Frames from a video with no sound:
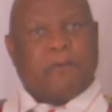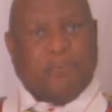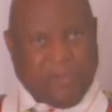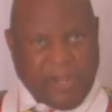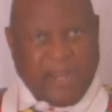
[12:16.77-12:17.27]

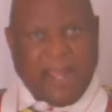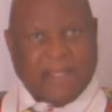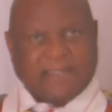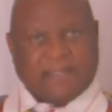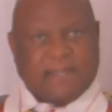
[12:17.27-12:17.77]
We
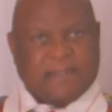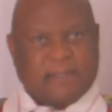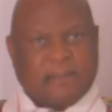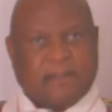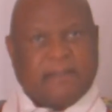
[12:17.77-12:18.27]
realized
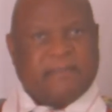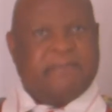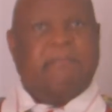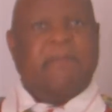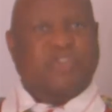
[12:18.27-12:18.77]
that
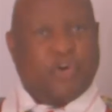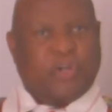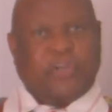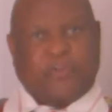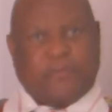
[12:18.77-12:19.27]
the
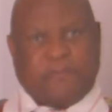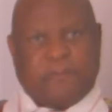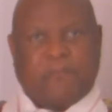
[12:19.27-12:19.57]
majority of them,